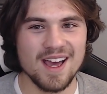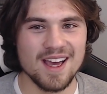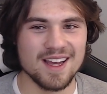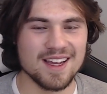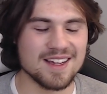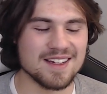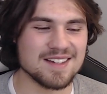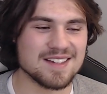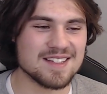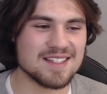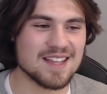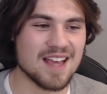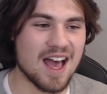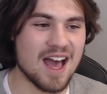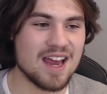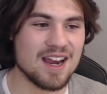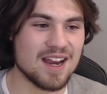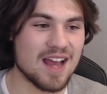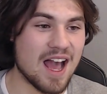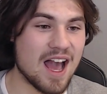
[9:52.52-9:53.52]
Because
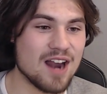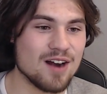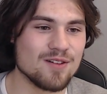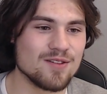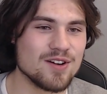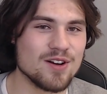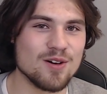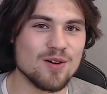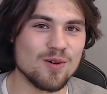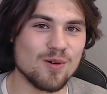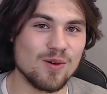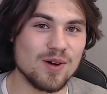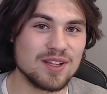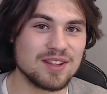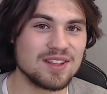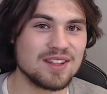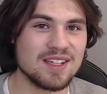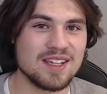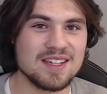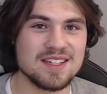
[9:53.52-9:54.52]
I don't know
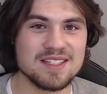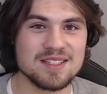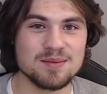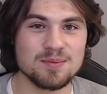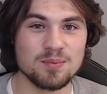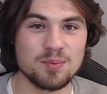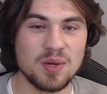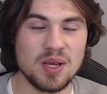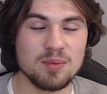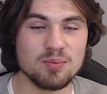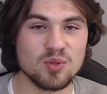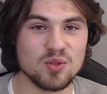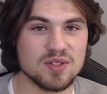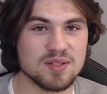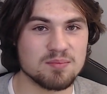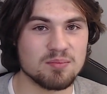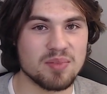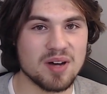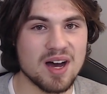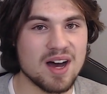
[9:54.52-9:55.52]
what these
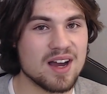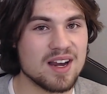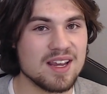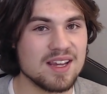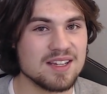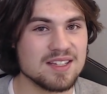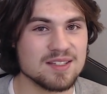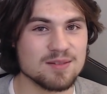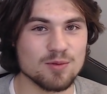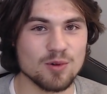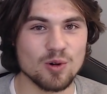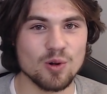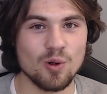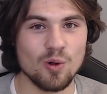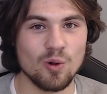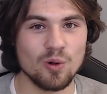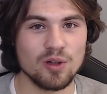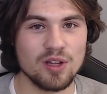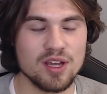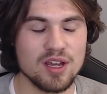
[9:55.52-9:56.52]
people's bodies were
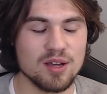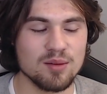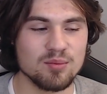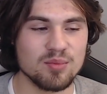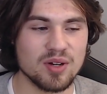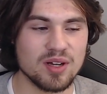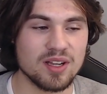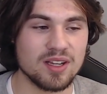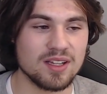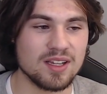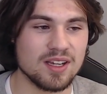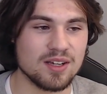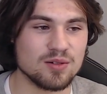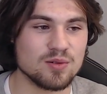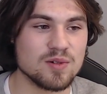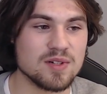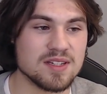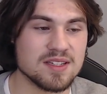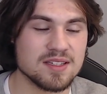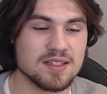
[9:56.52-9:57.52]
holding, but
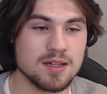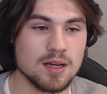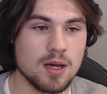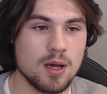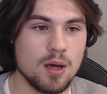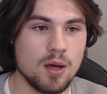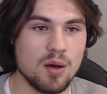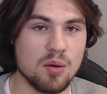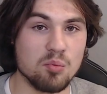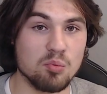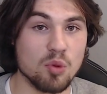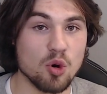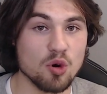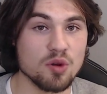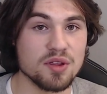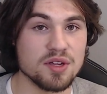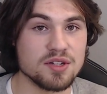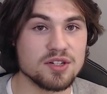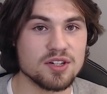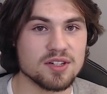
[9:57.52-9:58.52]
it was
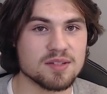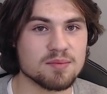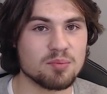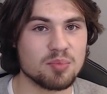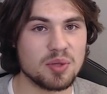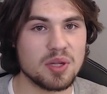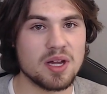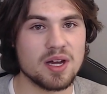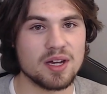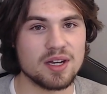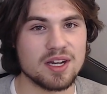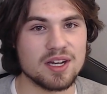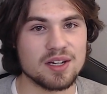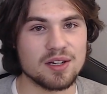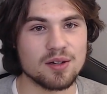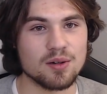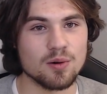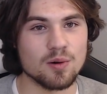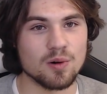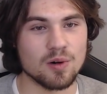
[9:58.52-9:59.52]
more than just blood
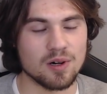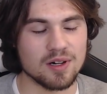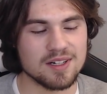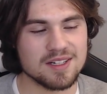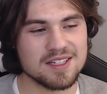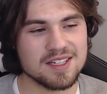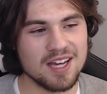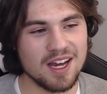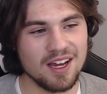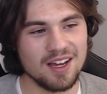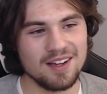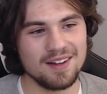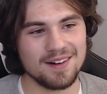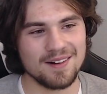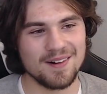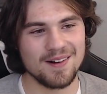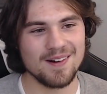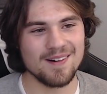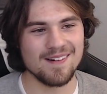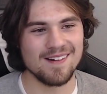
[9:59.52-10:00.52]
and gore.
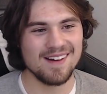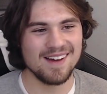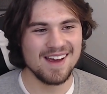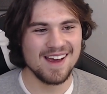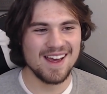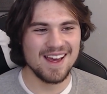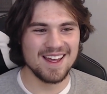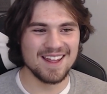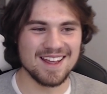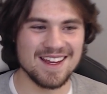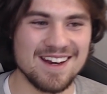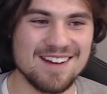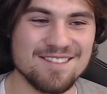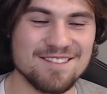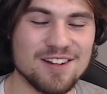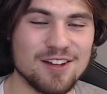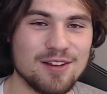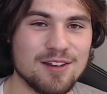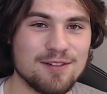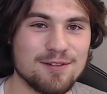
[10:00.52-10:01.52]
So they
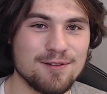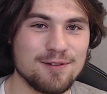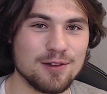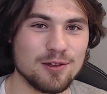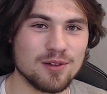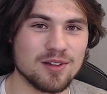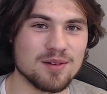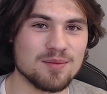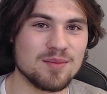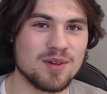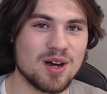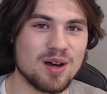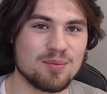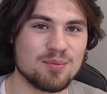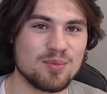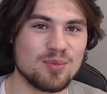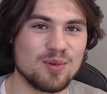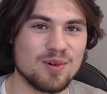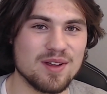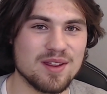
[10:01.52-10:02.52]
definitely filled him
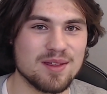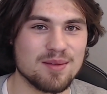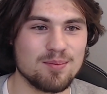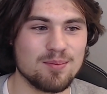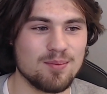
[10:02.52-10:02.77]
up with